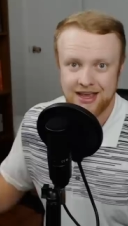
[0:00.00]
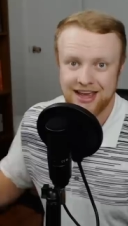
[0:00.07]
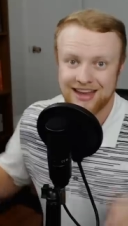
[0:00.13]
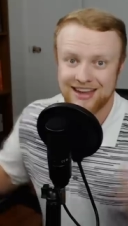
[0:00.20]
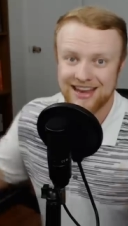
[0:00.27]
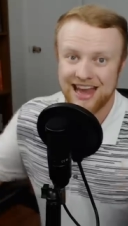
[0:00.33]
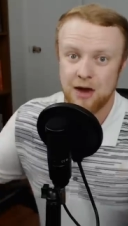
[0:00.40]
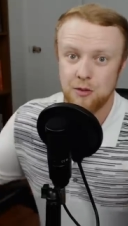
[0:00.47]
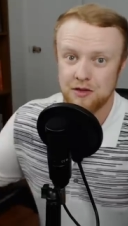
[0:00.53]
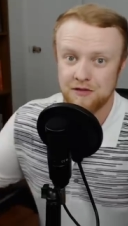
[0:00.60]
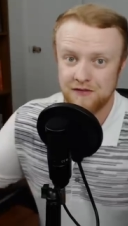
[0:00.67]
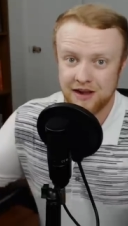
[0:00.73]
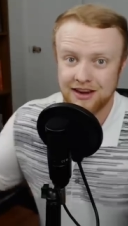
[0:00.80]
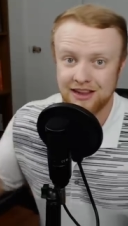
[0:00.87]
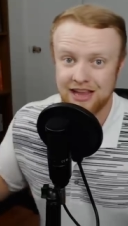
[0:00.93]
And now we
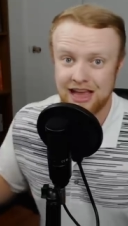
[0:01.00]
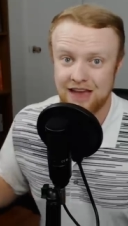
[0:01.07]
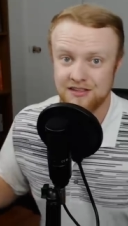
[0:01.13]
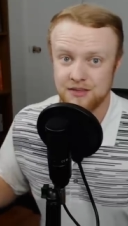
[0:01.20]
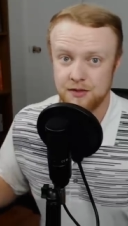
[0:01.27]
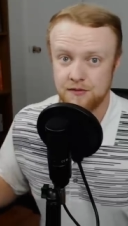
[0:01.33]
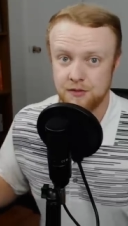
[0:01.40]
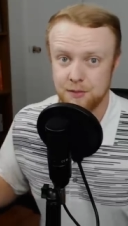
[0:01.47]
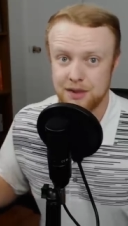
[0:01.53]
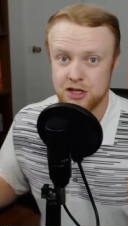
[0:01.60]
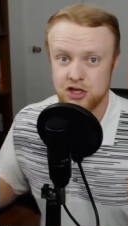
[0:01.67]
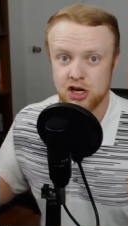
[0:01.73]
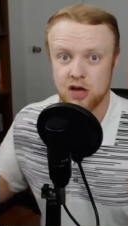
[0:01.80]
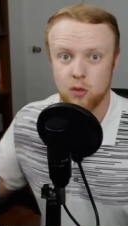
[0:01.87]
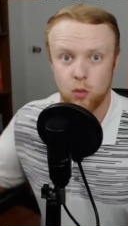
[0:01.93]
finally have some
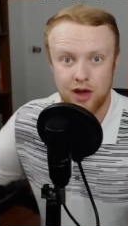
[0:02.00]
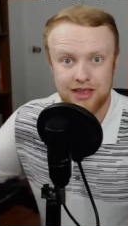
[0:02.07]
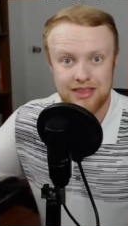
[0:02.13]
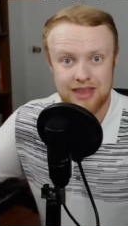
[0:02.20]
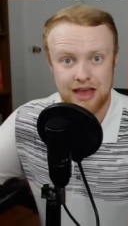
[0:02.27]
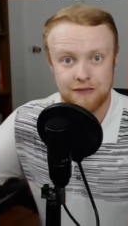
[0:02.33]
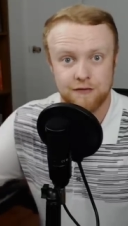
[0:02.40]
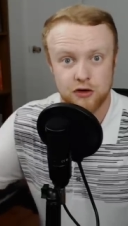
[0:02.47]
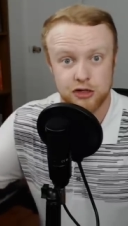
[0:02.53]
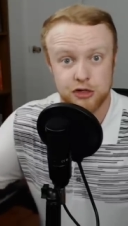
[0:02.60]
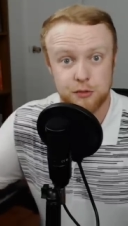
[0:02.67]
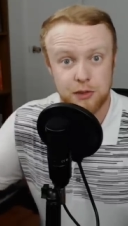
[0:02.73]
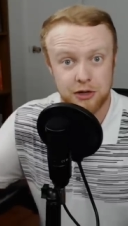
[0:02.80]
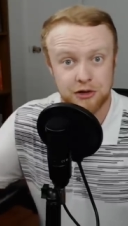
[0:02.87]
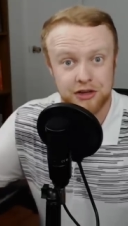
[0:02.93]
information on when that
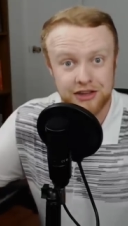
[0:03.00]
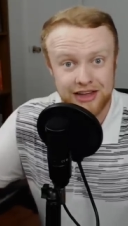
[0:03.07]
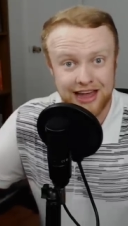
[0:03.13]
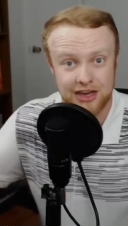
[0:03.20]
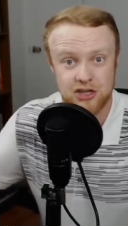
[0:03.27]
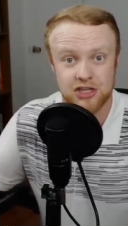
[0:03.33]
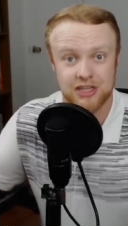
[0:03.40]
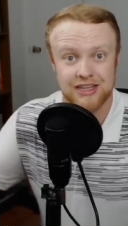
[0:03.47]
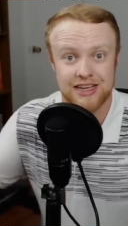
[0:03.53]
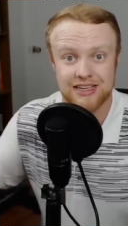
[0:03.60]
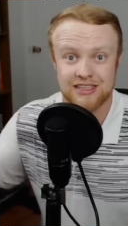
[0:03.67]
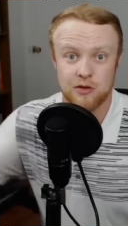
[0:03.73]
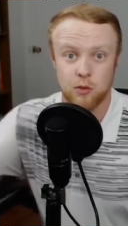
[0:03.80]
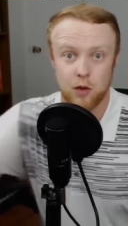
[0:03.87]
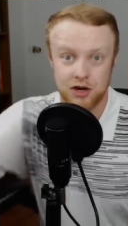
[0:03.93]
first period actually
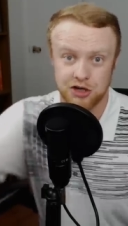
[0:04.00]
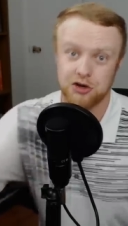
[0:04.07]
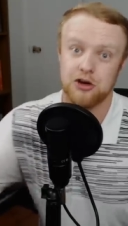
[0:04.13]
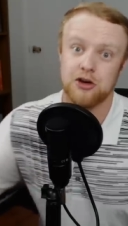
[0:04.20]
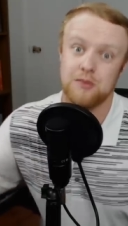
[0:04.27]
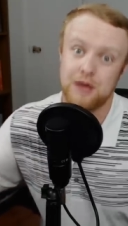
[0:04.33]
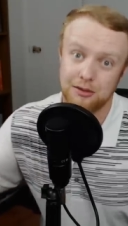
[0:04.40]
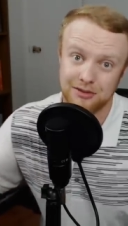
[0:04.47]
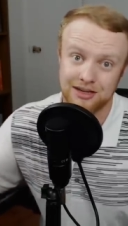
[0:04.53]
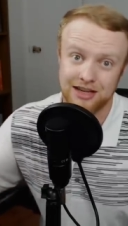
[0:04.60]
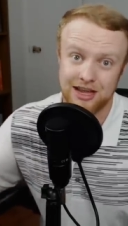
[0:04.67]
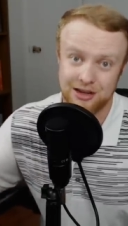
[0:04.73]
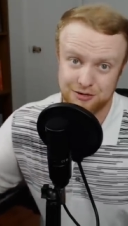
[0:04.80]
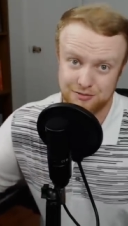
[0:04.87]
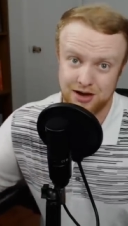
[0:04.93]
is and when you're going to be able to
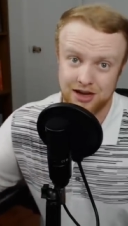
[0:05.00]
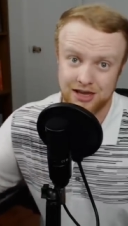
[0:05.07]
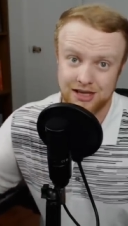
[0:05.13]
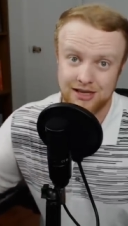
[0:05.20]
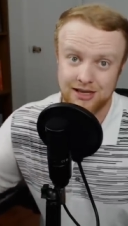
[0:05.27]
get your money.